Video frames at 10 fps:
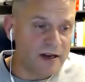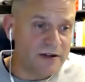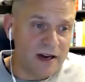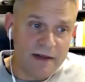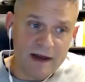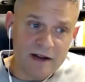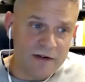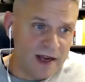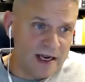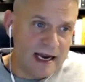I said, I think it's
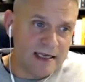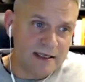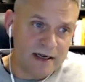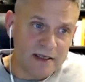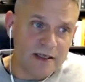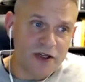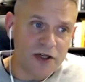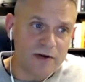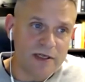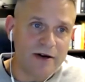fantastic because it
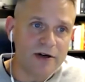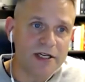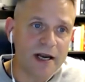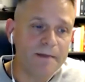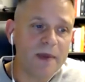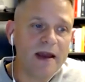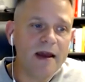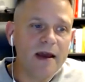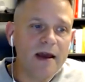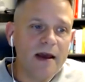shows leadership.
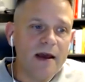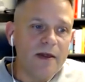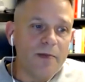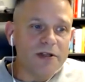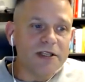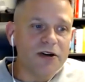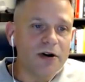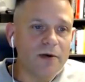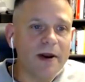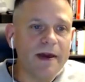The person
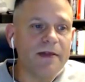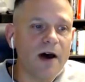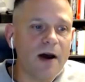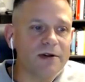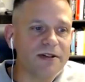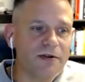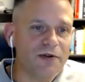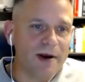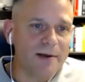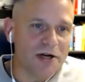took what they thought was their
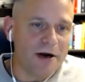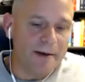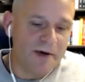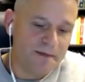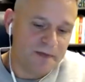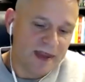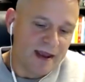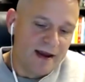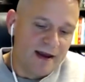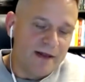dream job.
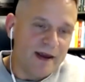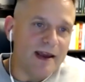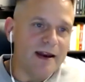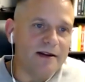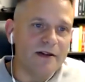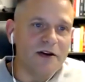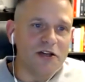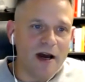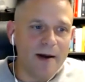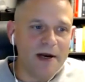They get into the
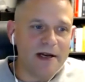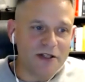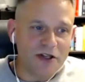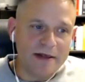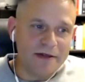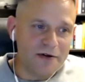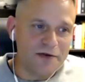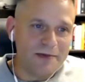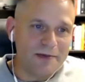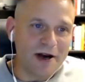job, and it's not their
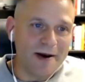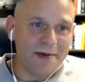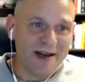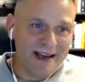dream job.